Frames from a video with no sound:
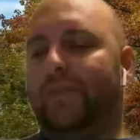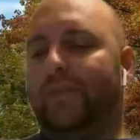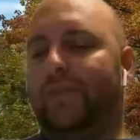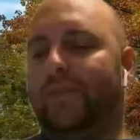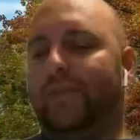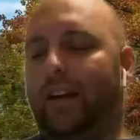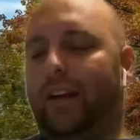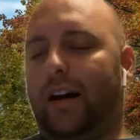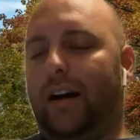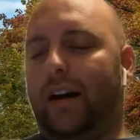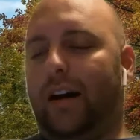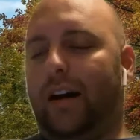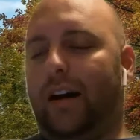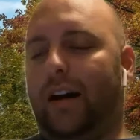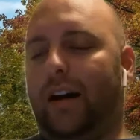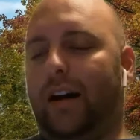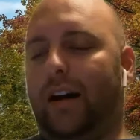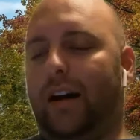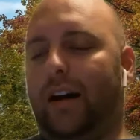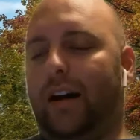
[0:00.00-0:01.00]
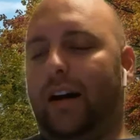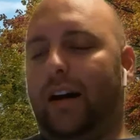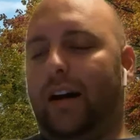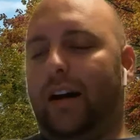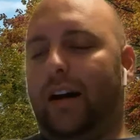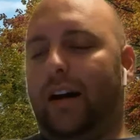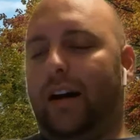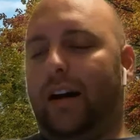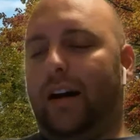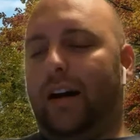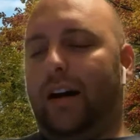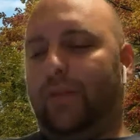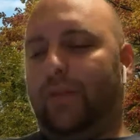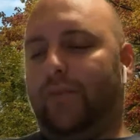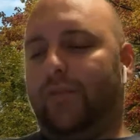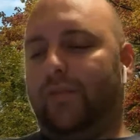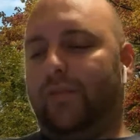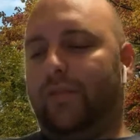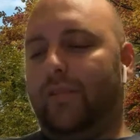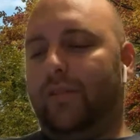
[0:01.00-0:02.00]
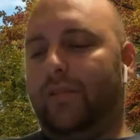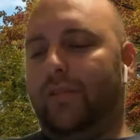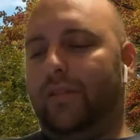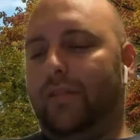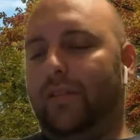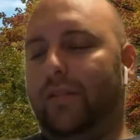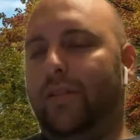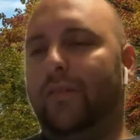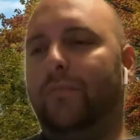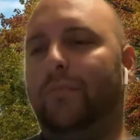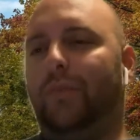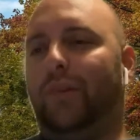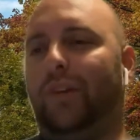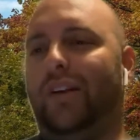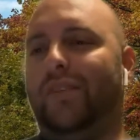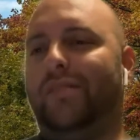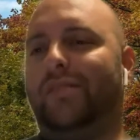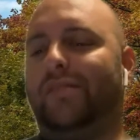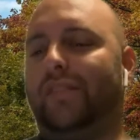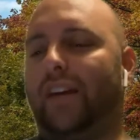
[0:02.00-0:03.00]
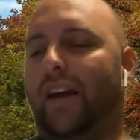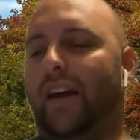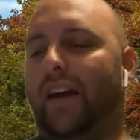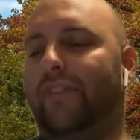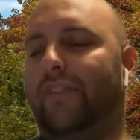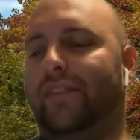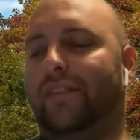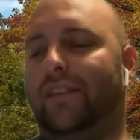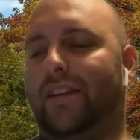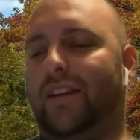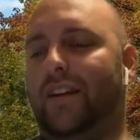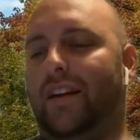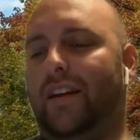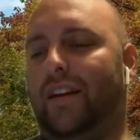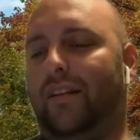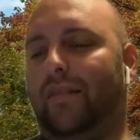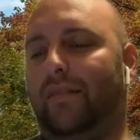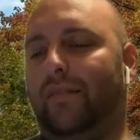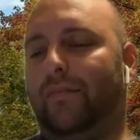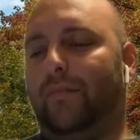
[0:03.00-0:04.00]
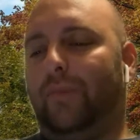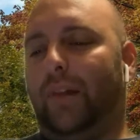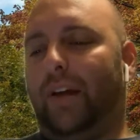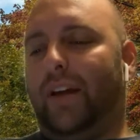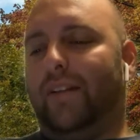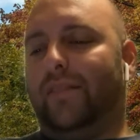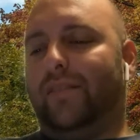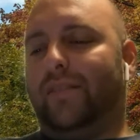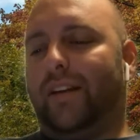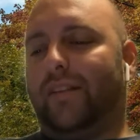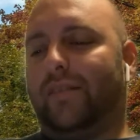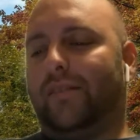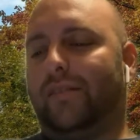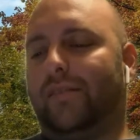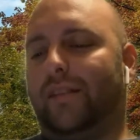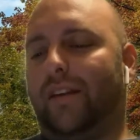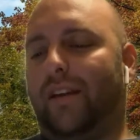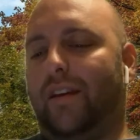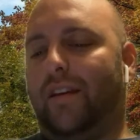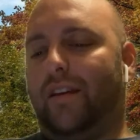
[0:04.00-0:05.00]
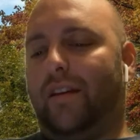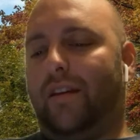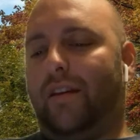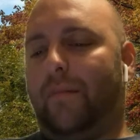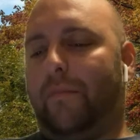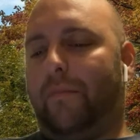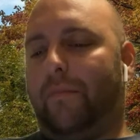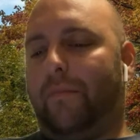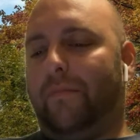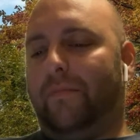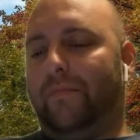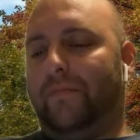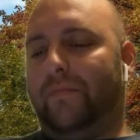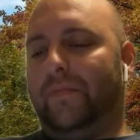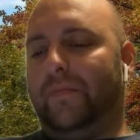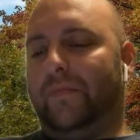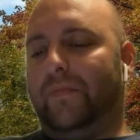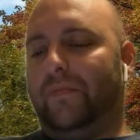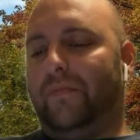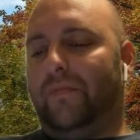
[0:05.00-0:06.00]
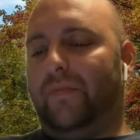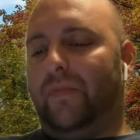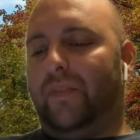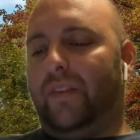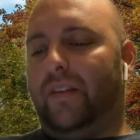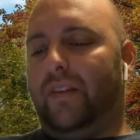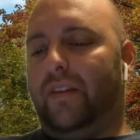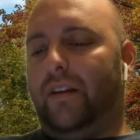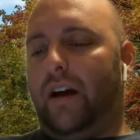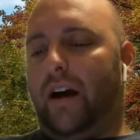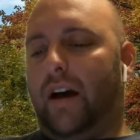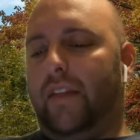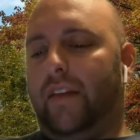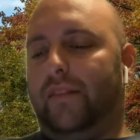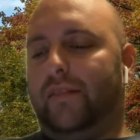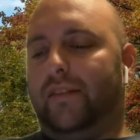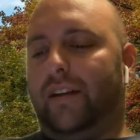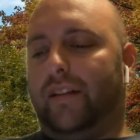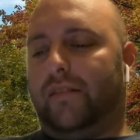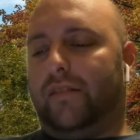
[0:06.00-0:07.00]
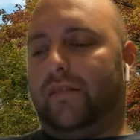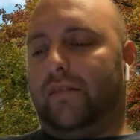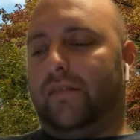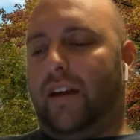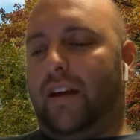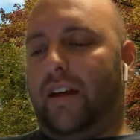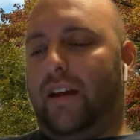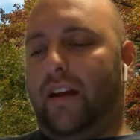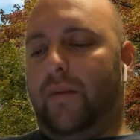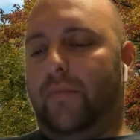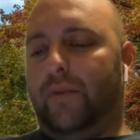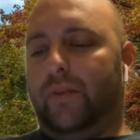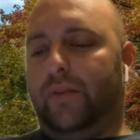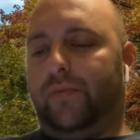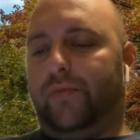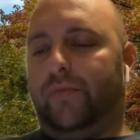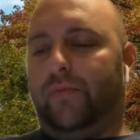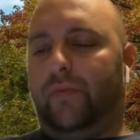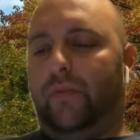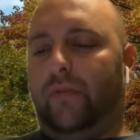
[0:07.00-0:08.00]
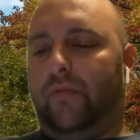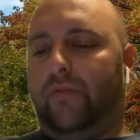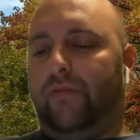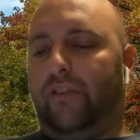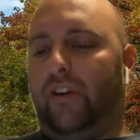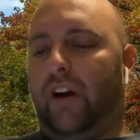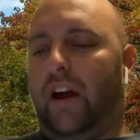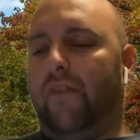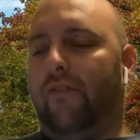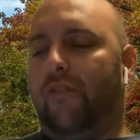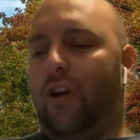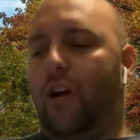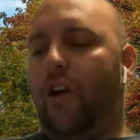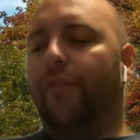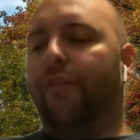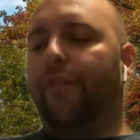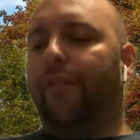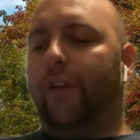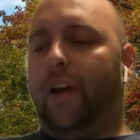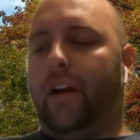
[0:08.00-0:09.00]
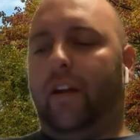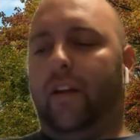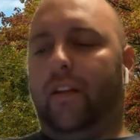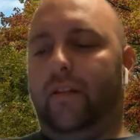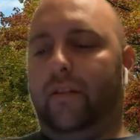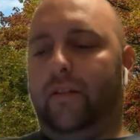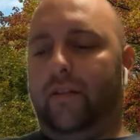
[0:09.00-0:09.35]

the Colorado Buffaloes plus 17 playing Texas A&M. I think Texas A&M is forever overrated.